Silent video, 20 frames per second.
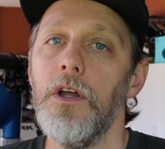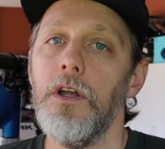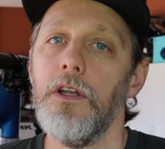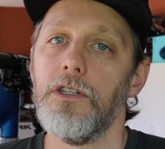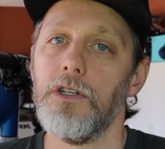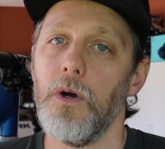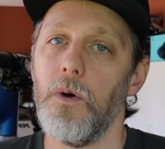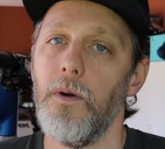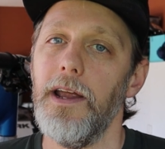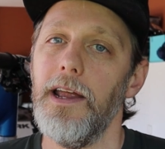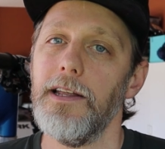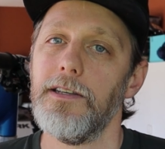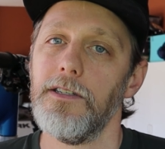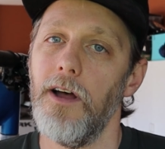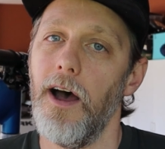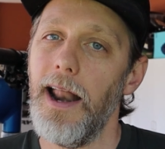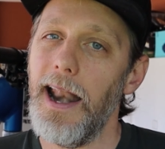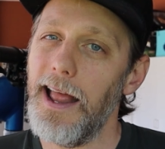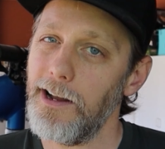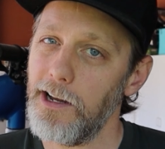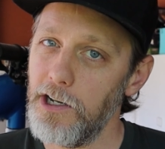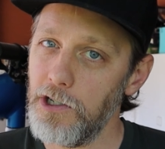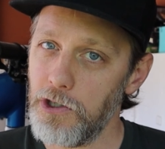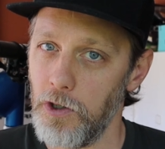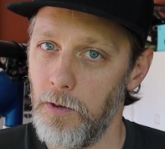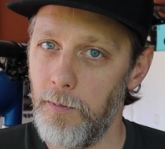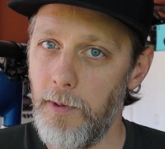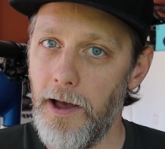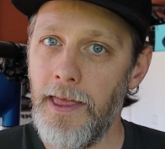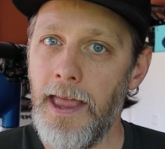So it's not
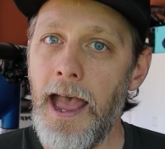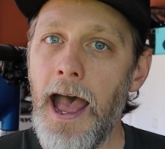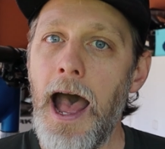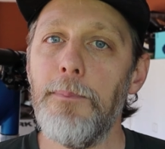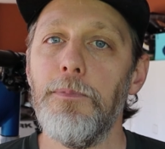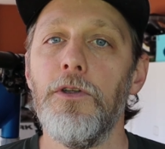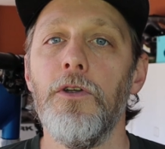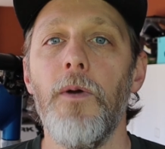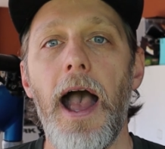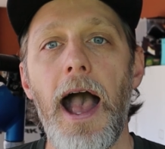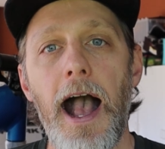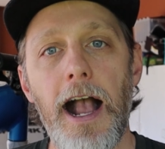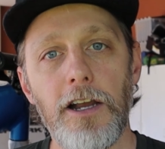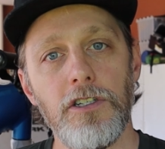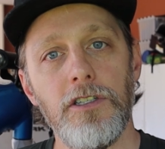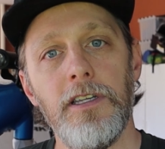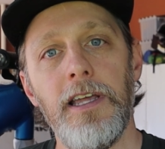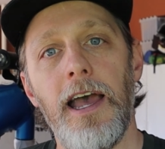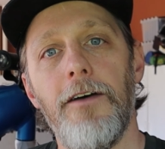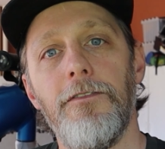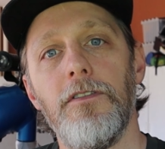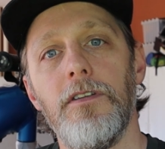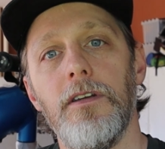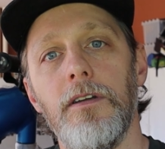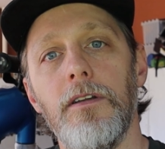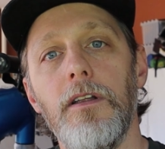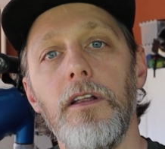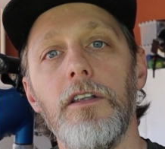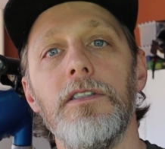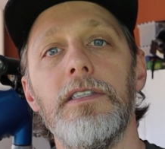controlled by the app. You actually have
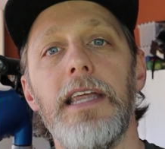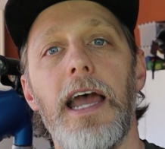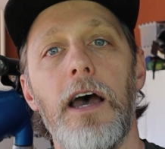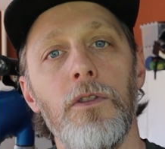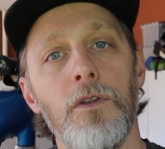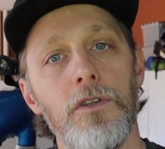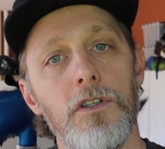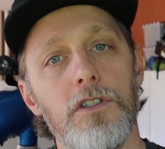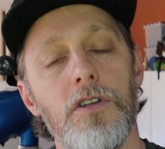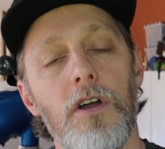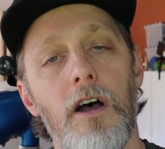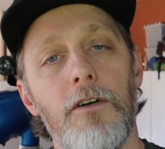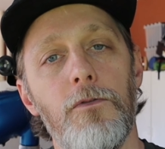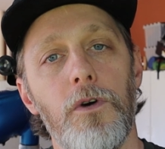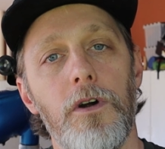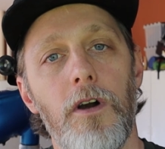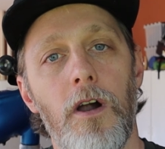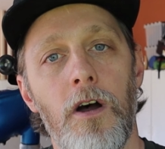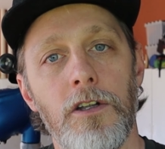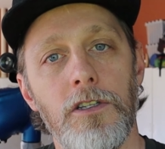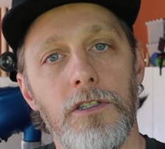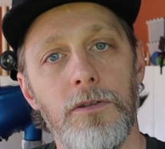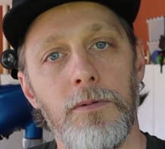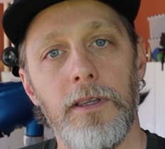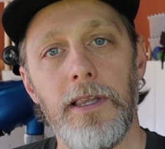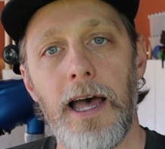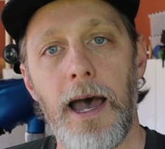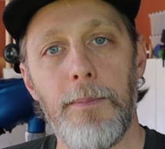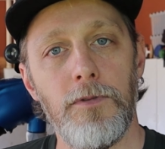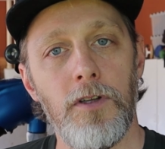to download the software onto a
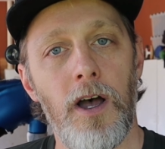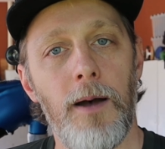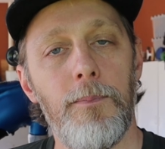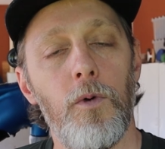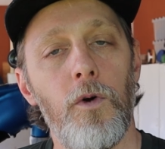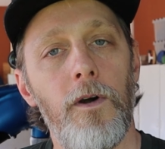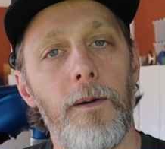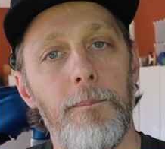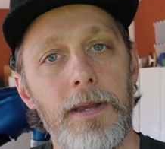laptop or a